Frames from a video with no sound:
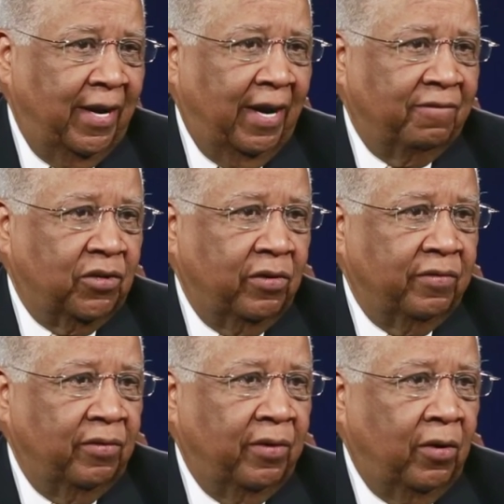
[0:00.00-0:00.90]
I
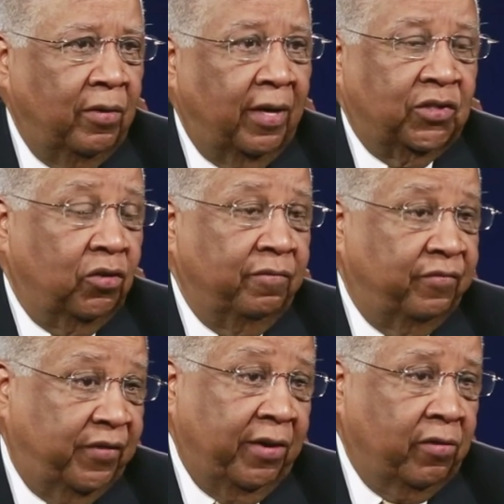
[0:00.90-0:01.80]
served
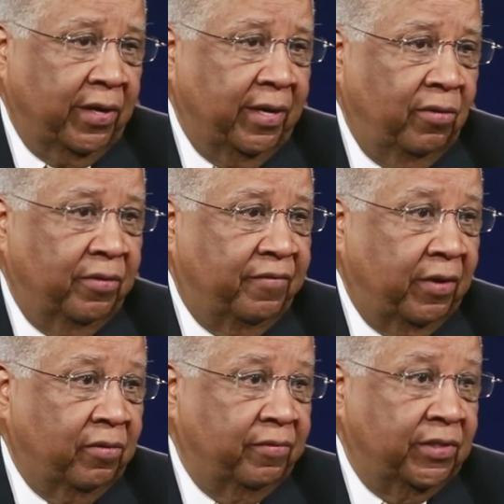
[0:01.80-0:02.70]
federally on the
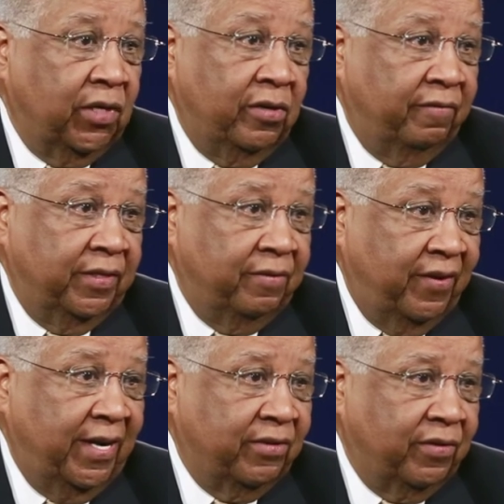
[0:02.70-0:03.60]
Federal Reserve
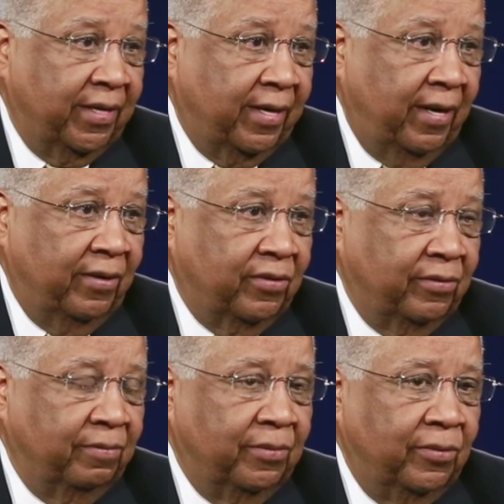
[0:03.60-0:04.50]
Advisory
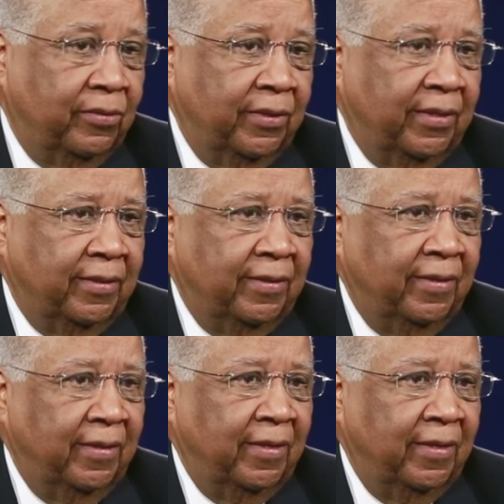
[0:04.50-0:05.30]
Council Board, and